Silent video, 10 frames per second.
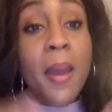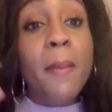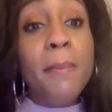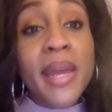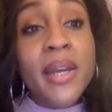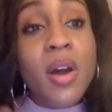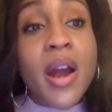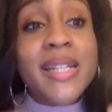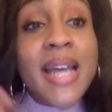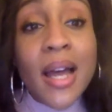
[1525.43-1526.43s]
Men
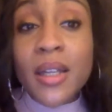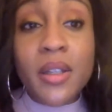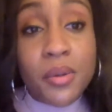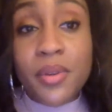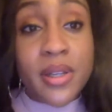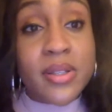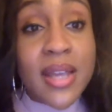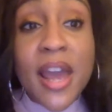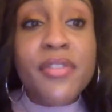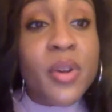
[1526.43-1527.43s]
are telling you this
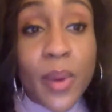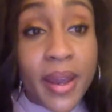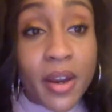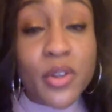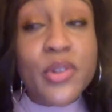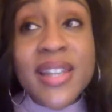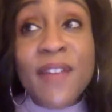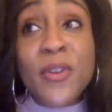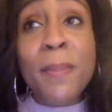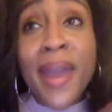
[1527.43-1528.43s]
everywhere. You just
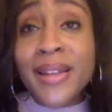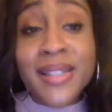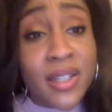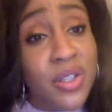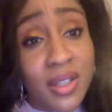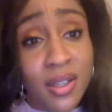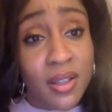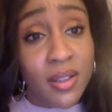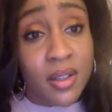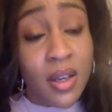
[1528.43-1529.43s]
have to pay
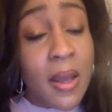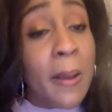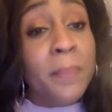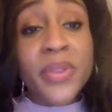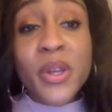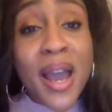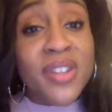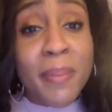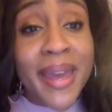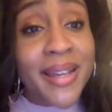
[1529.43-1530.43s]
attention. You have
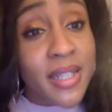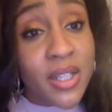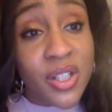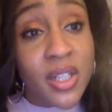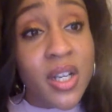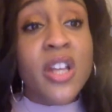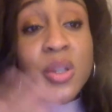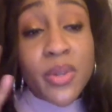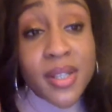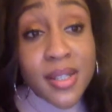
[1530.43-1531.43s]
to pay attention.
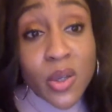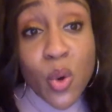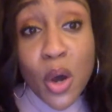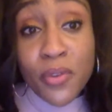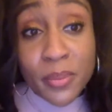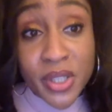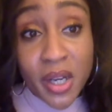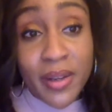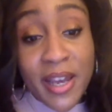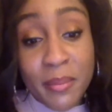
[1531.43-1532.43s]
So this is a quote from
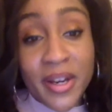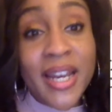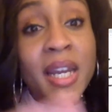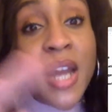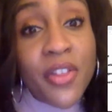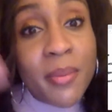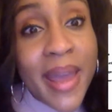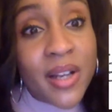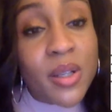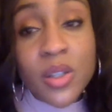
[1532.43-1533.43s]
Gio Lambert. And another
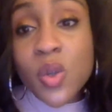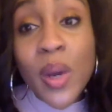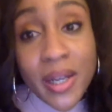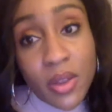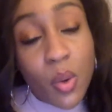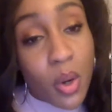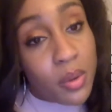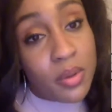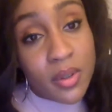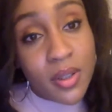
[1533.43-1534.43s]
man tweeted the
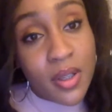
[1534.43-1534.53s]
quote.